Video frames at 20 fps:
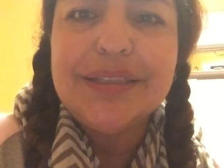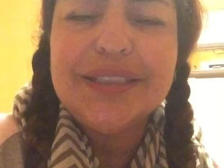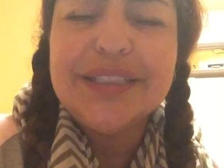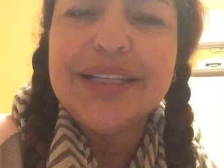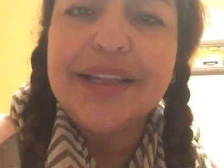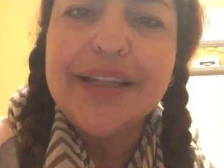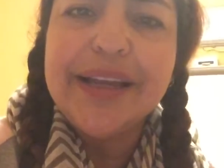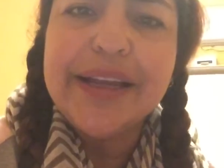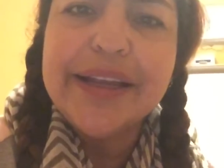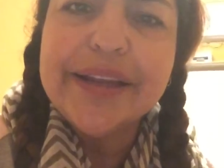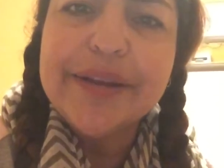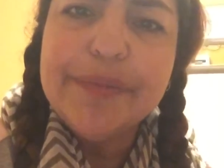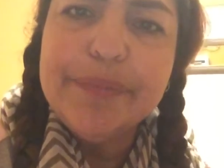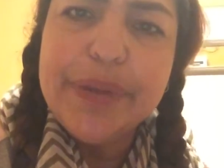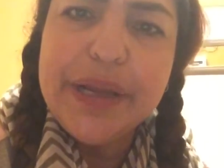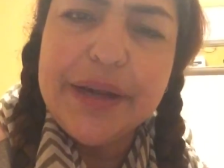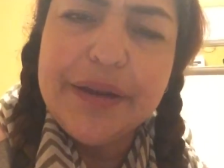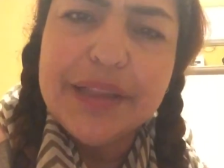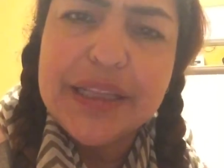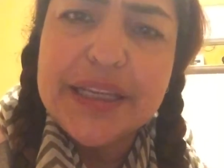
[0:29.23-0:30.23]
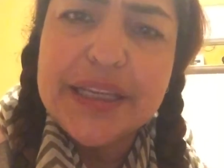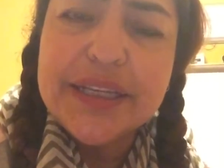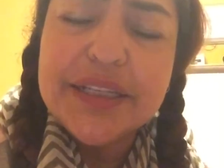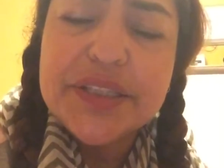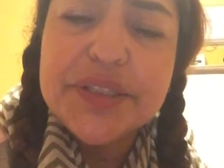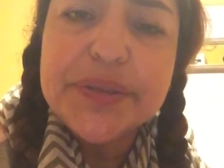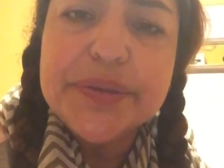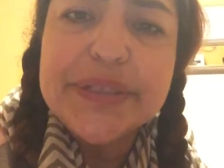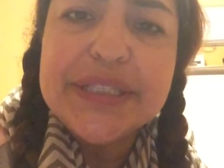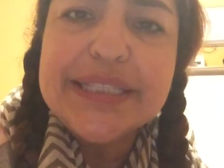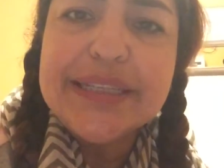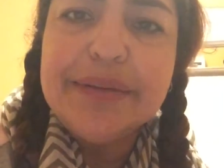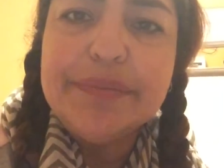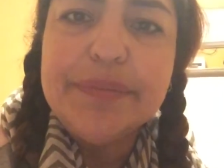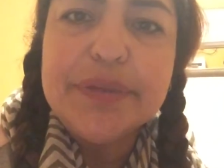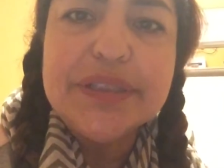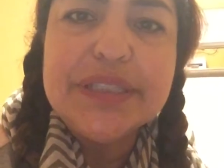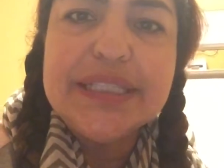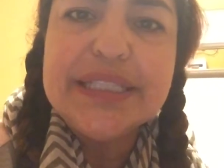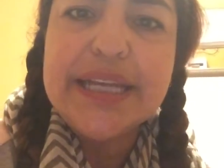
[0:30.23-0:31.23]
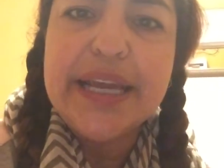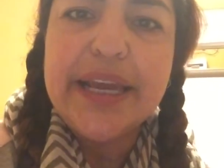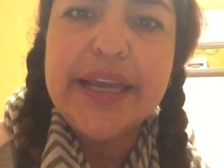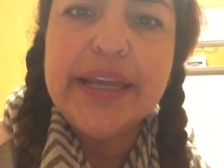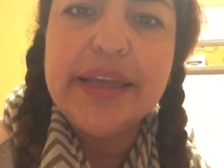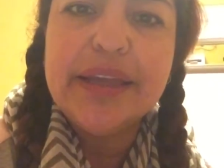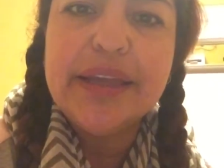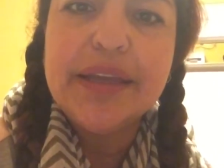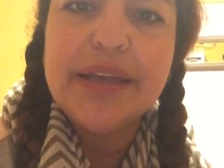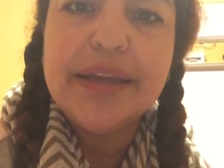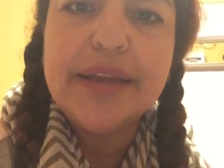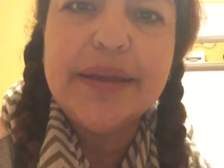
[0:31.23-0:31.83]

Shall I compare thee to a summer's day?